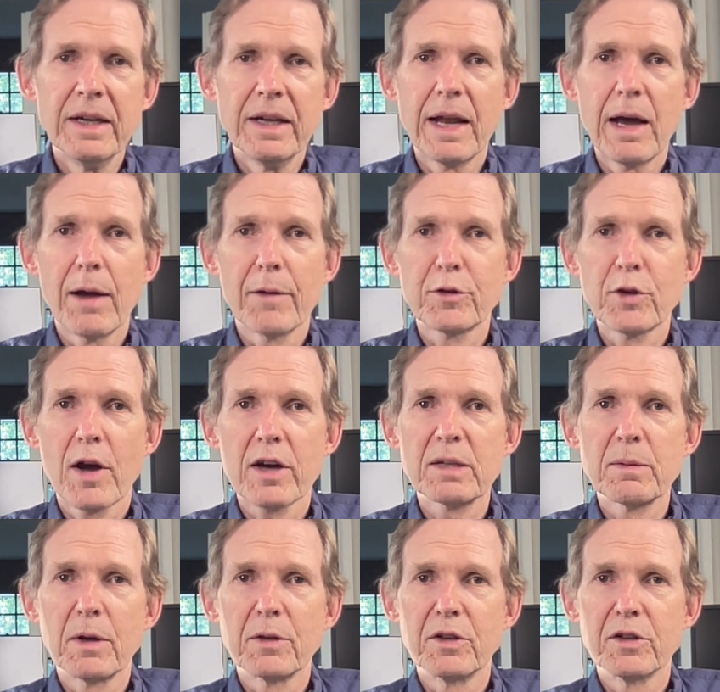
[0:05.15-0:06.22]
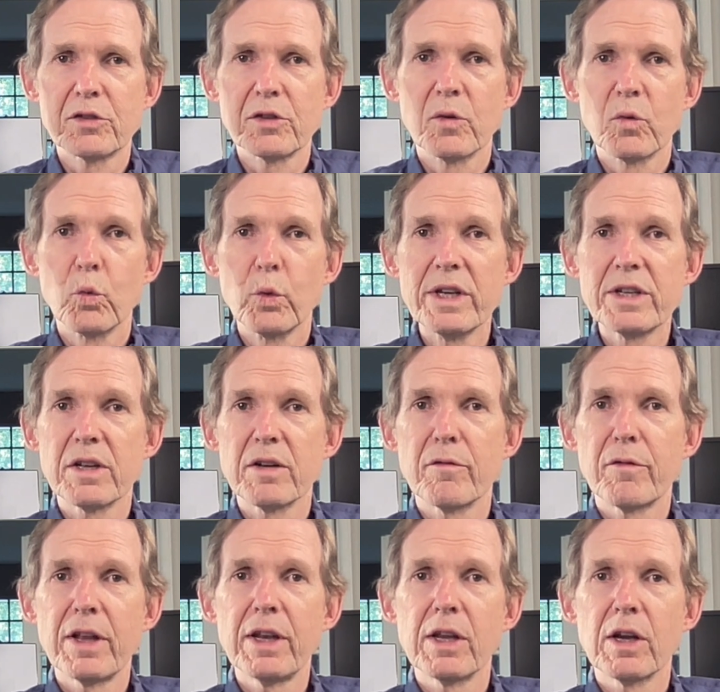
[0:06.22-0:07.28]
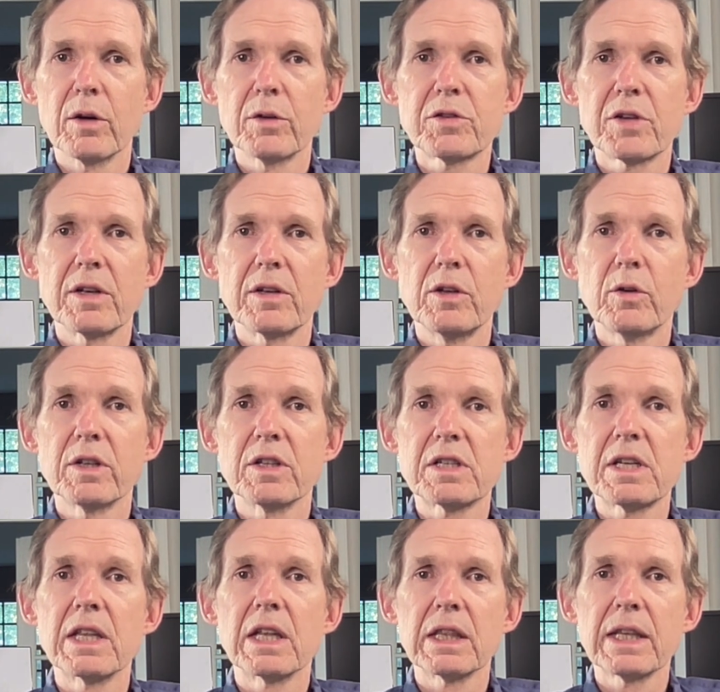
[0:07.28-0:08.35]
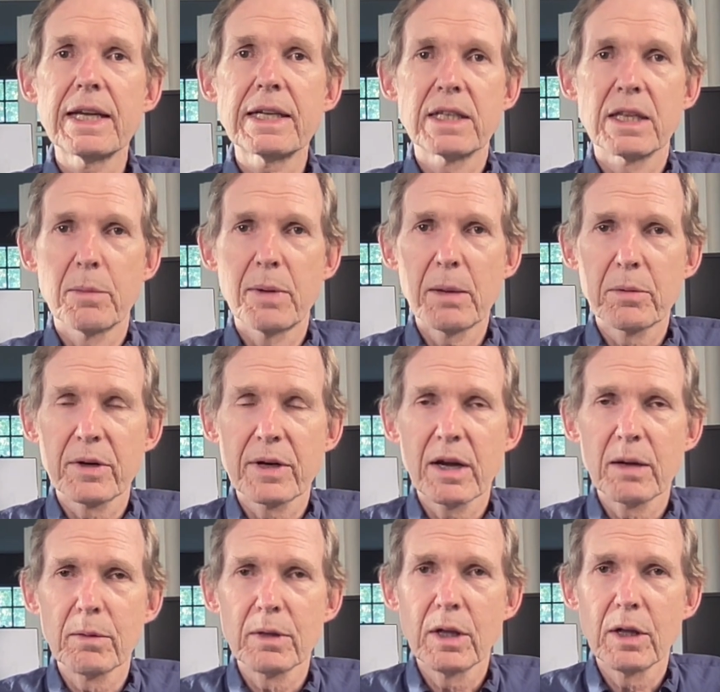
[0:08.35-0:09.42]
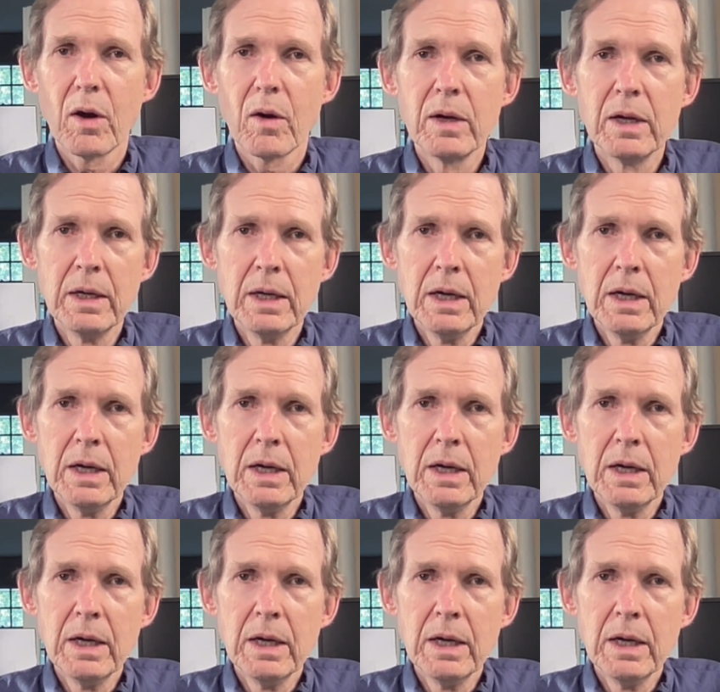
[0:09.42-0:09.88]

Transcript: Now, I've talked about this in recent videos, and you can see the link to the paper down below.